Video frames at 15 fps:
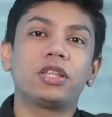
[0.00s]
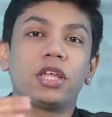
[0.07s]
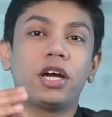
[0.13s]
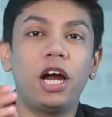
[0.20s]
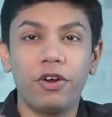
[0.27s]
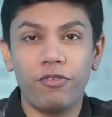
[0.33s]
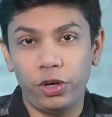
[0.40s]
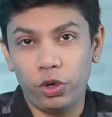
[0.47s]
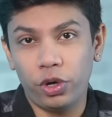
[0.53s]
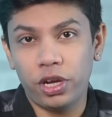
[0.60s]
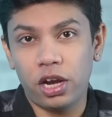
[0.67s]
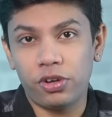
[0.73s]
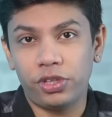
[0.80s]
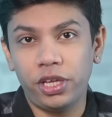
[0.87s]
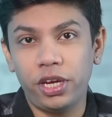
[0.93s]
third video in
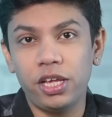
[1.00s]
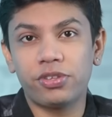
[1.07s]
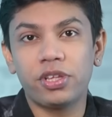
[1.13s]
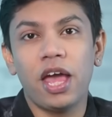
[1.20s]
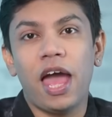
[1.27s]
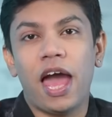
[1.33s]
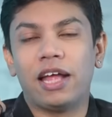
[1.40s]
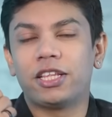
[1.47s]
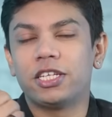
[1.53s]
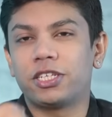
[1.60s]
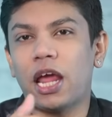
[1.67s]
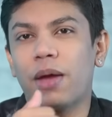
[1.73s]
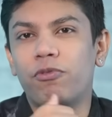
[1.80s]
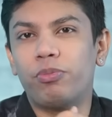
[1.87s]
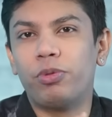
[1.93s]
our series and this
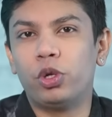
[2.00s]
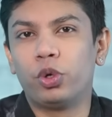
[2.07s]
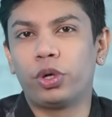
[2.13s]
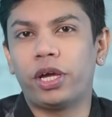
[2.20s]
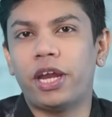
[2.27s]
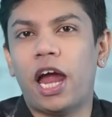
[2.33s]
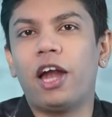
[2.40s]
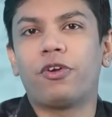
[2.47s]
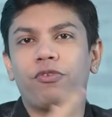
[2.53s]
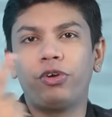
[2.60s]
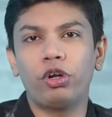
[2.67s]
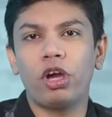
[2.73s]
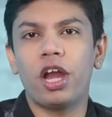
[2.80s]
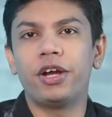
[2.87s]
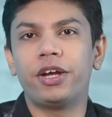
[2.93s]
time we'll be looking at
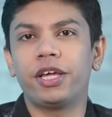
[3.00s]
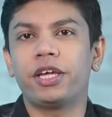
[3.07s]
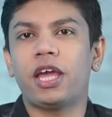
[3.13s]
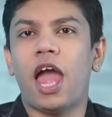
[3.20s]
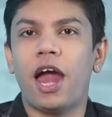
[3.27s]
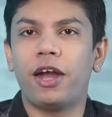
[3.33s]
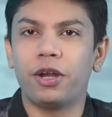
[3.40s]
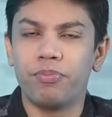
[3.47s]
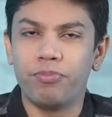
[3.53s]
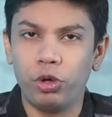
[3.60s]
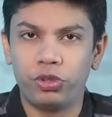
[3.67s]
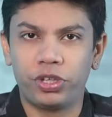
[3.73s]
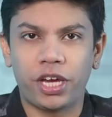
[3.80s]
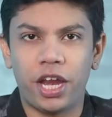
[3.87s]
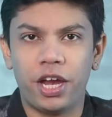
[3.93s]
video editing and
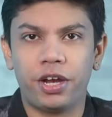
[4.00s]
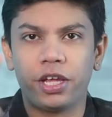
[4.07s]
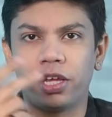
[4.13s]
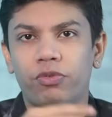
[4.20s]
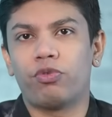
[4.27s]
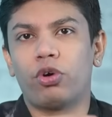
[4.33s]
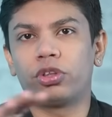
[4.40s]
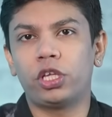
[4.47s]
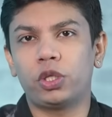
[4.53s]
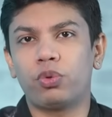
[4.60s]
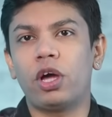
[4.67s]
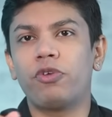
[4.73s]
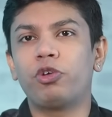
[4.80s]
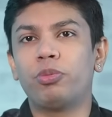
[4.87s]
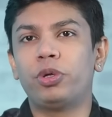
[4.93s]
music editing. For this
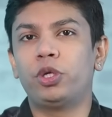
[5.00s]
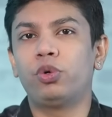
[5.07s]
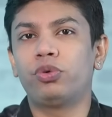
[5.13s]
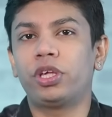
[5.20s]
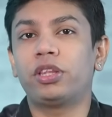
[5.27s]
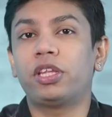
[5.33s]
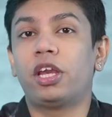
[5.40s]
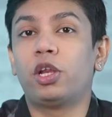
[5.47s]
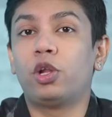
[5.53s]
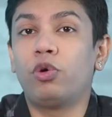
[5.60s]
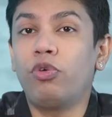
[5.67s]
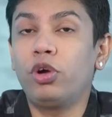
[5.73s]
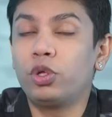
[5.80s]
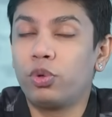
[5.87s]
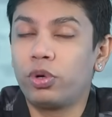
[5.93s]
one, we'll be using the
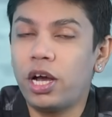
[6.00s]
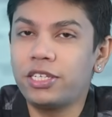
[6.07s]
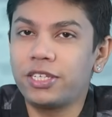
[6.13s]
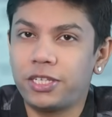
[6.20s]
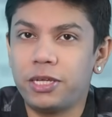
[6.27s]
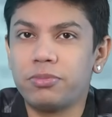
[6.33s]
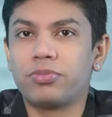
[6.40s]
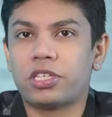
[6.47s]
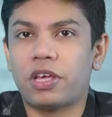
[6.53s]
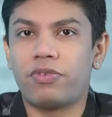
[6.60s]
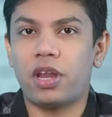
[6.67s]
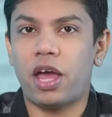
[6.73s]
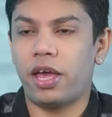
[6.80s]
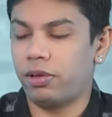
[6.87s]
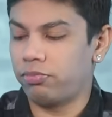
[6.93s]
Lenovo Yoga Slim
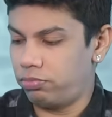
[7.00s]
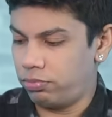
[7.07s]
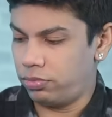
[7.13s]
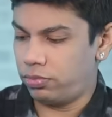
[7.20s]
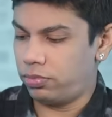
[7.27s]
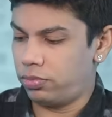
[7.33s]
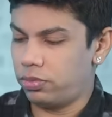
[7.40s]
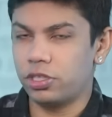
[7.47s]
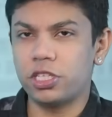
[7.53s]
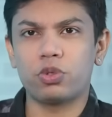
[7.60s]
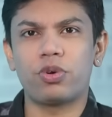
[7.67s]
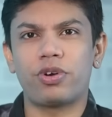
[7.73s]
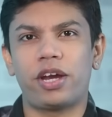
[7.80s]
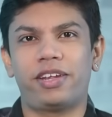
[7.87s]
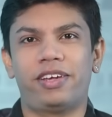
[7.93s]
7i this
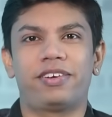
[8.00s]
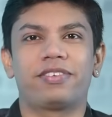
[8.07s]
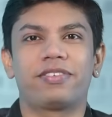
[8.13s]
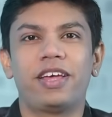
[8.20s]
one right here.